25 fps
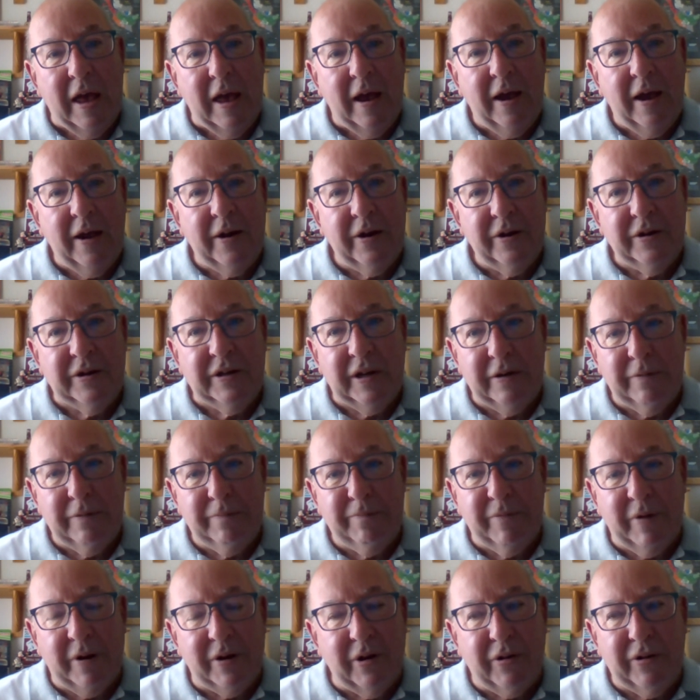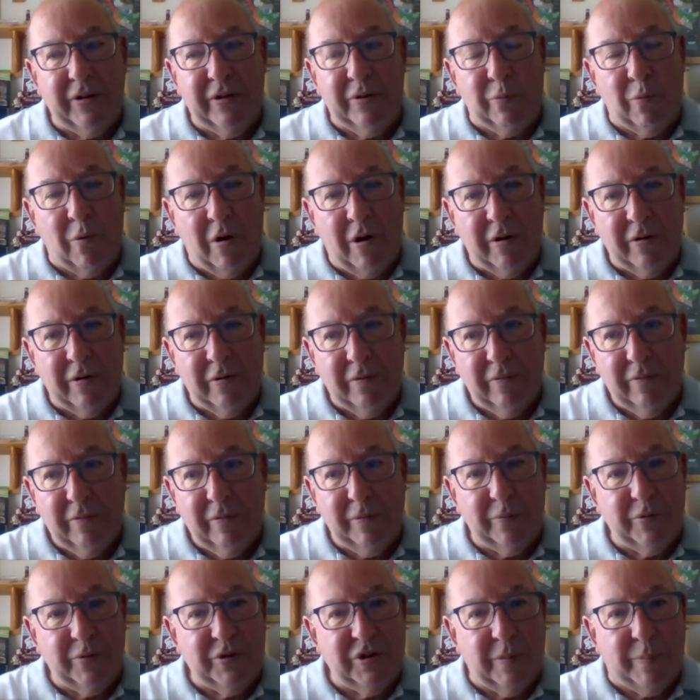And I did another one
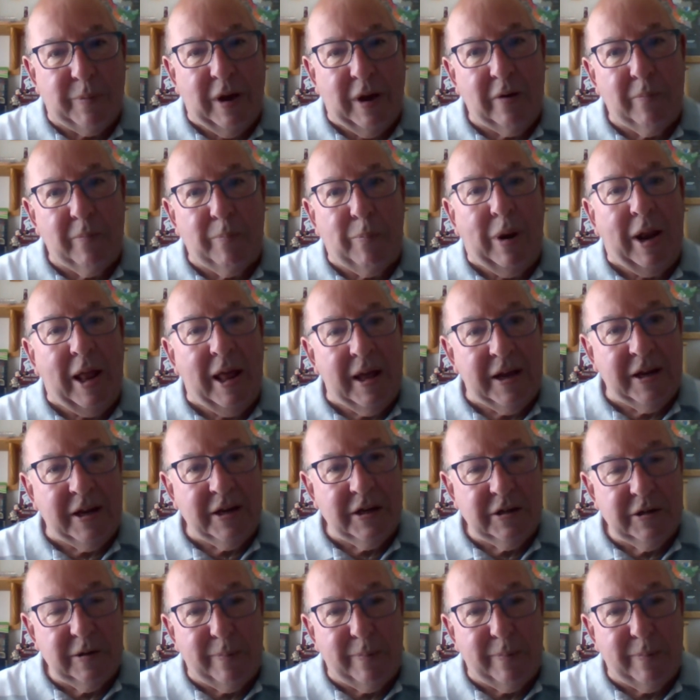that was about players,